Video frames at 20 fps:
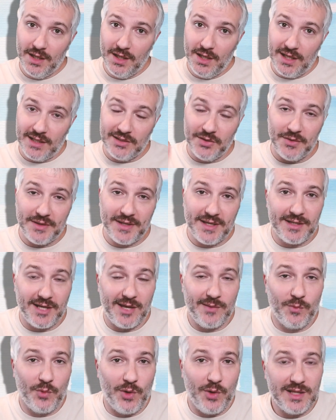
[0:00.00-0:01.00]
Hello again,
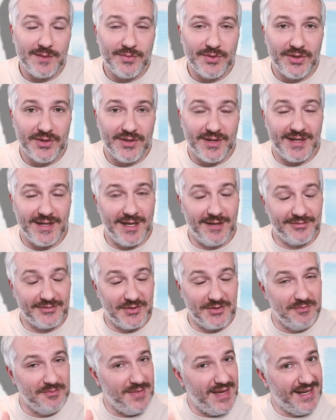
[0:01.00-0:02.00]
I'm Wallaber, and
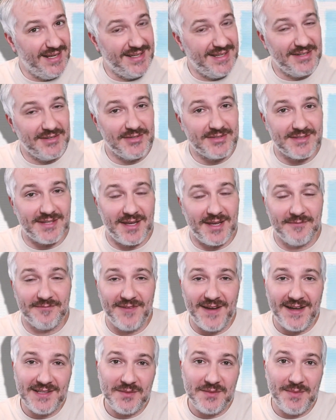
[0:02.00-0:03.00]
after many years I am
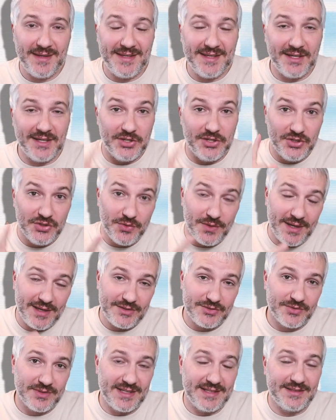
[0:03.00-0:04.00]
finally making a new
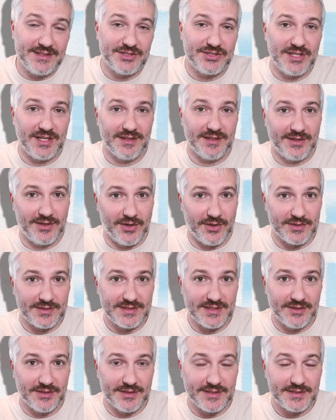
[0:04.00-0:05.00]
entry in the JellyCar
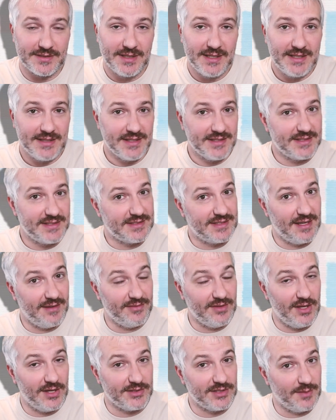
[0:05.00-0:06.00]
series. This is
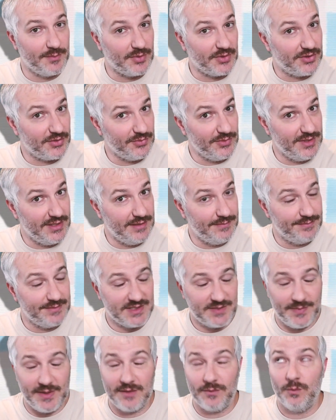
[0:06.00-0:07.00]
Devlog number 3.
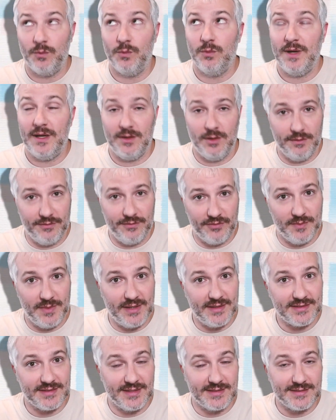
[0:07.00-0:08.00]
It's been well over a
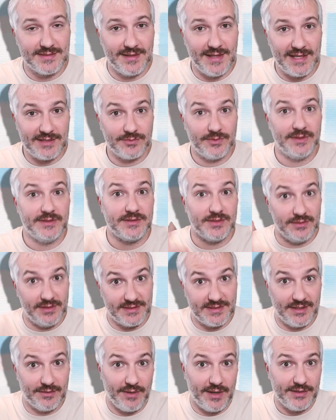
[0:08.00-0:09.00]
month since the last one, so
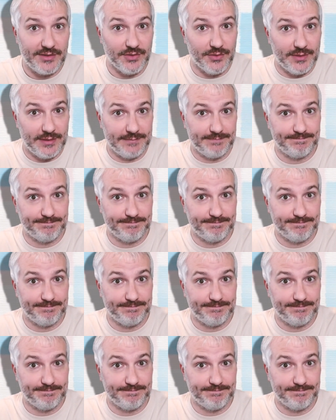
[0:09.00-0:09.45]
let's get right to it.